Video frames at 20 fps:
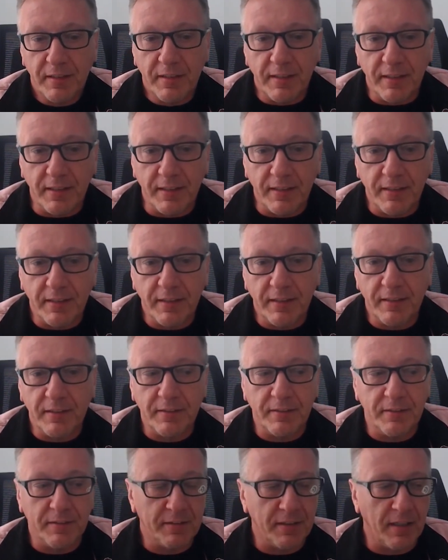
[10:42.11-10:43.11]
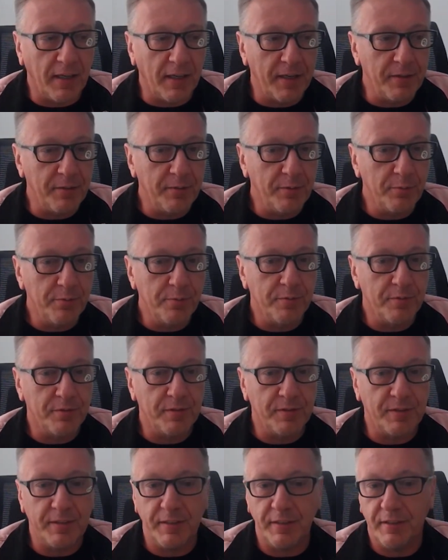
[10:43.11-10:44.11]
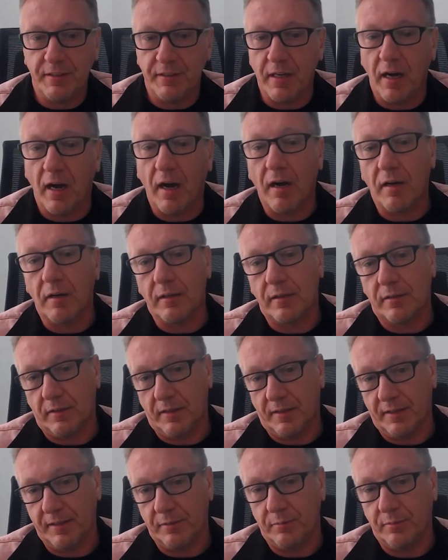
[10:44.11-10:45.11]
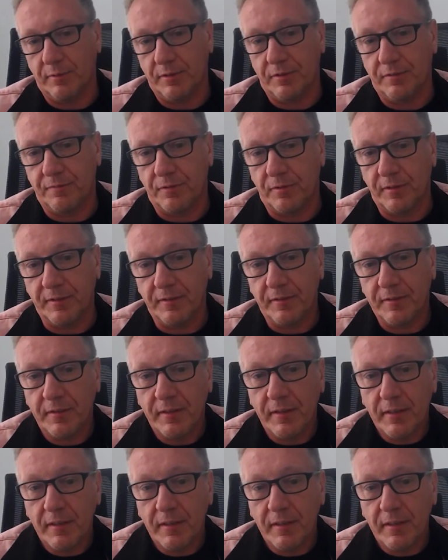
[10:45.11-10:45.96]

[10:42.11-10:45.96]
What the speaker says: and I use the R language for it.